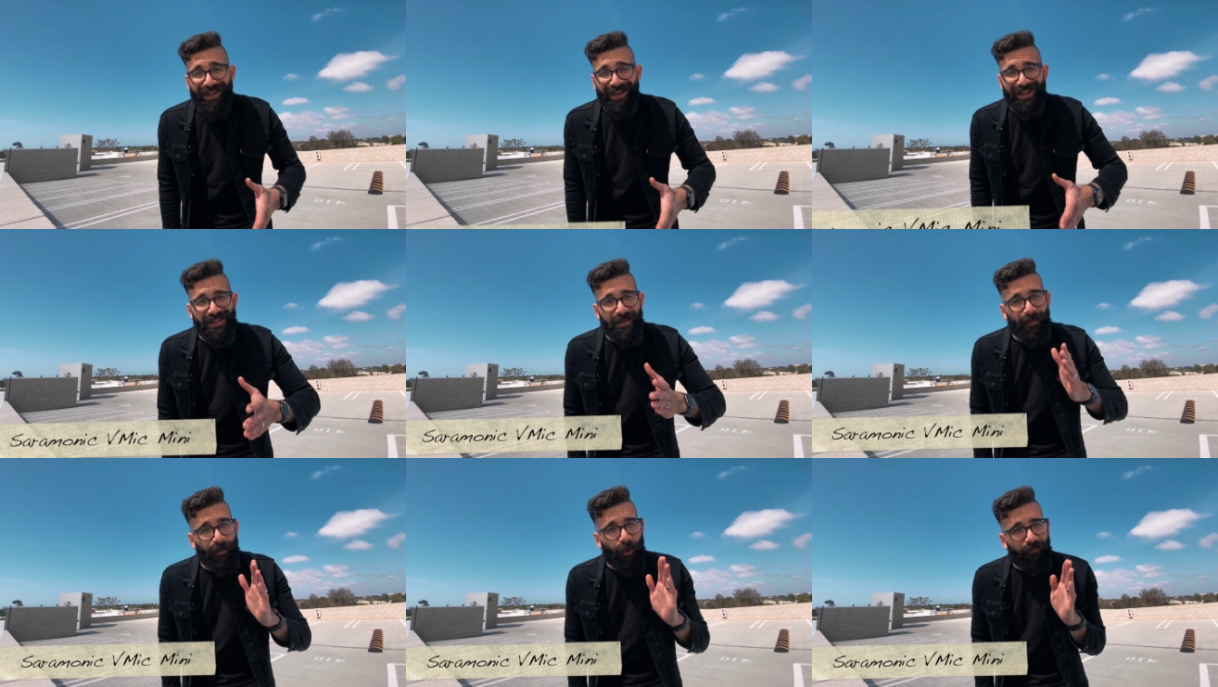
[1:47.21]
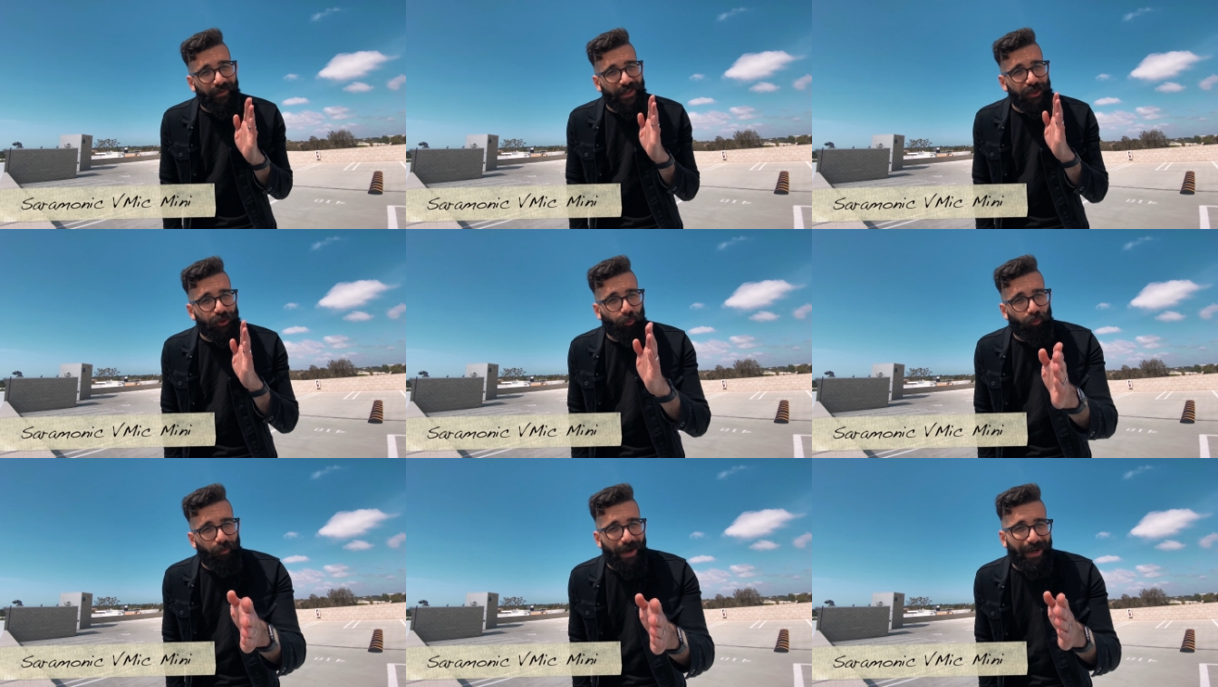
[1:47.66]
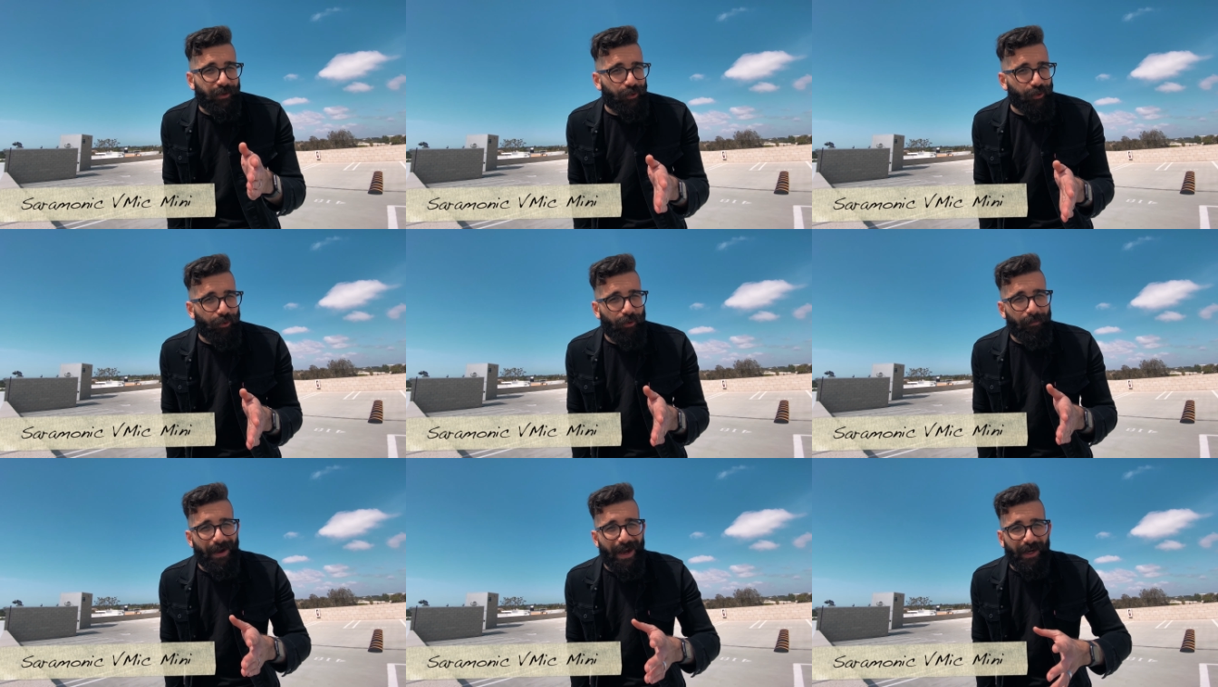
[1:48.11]
it's more of a
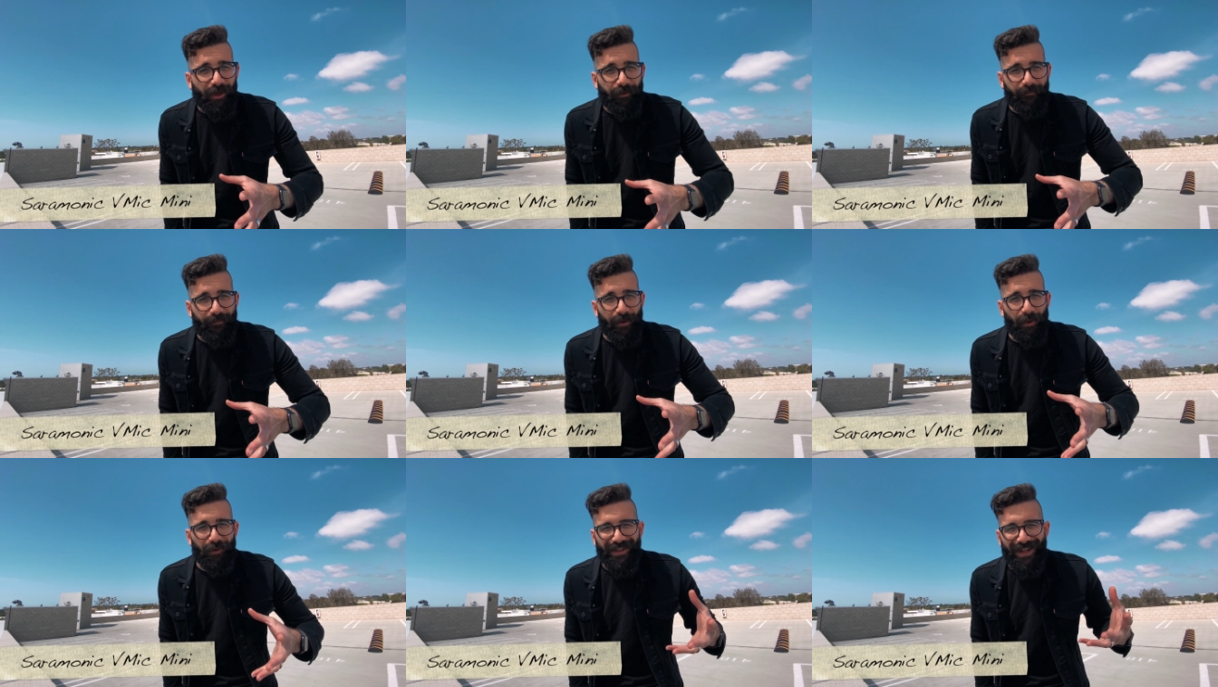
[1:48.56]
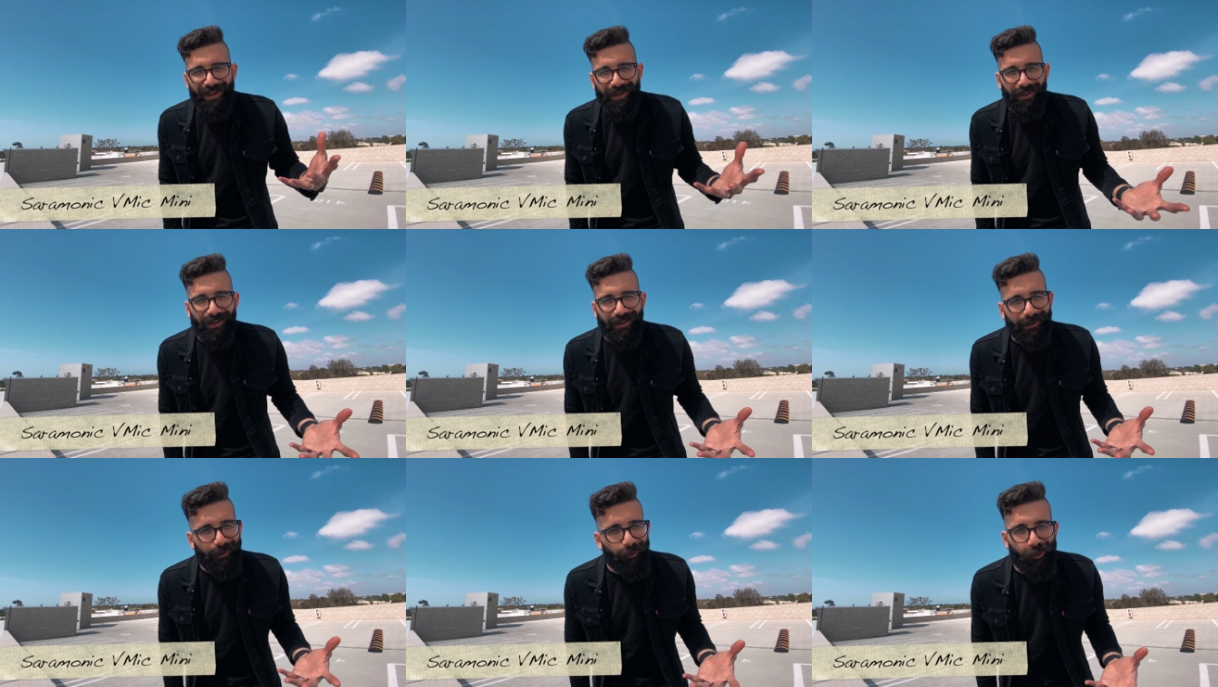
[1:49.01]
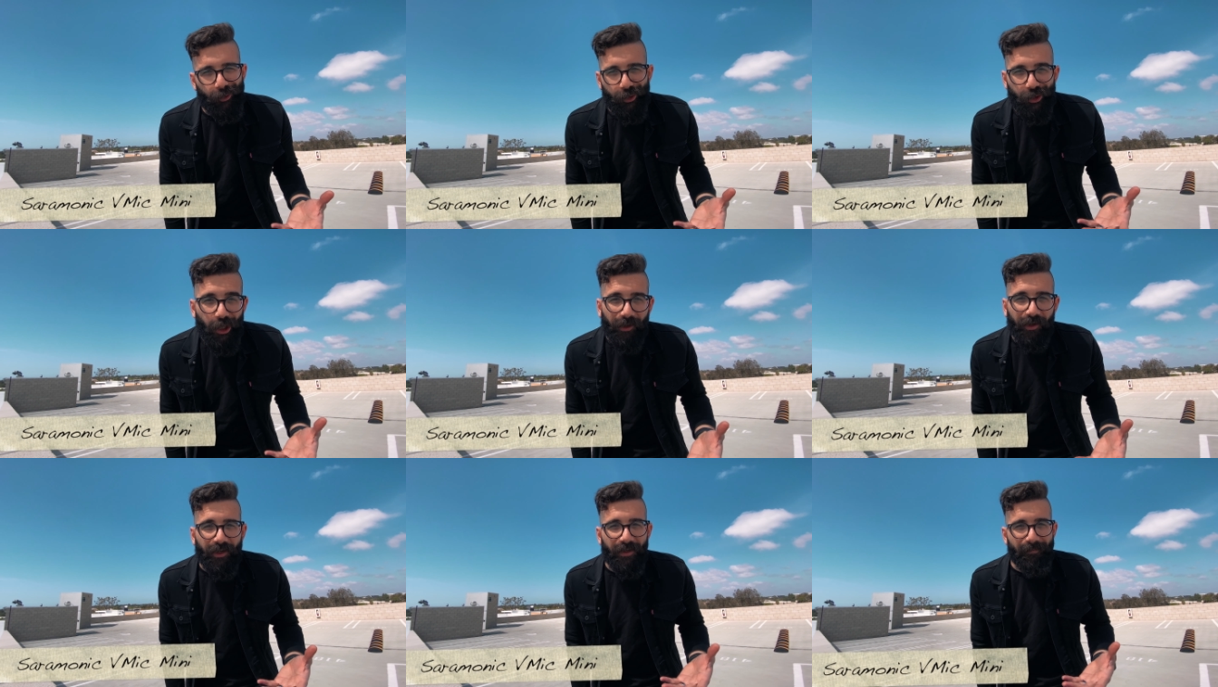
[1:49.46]
directional microphone, kind of like a little
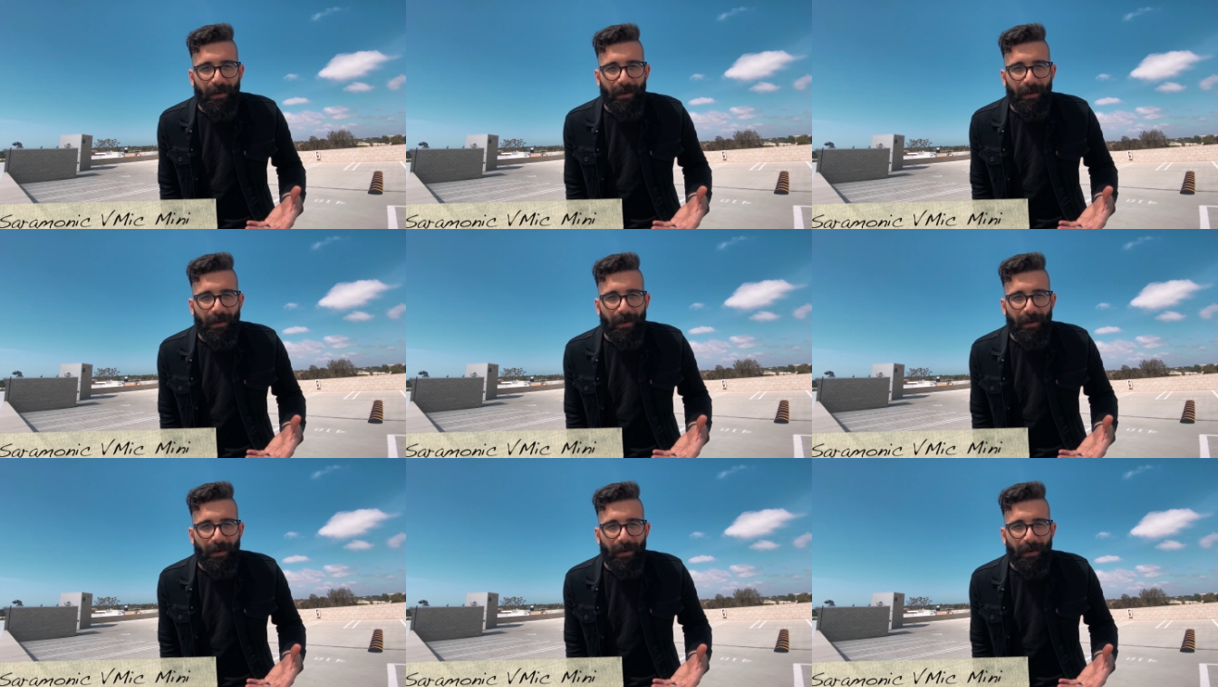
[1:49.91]
shotgun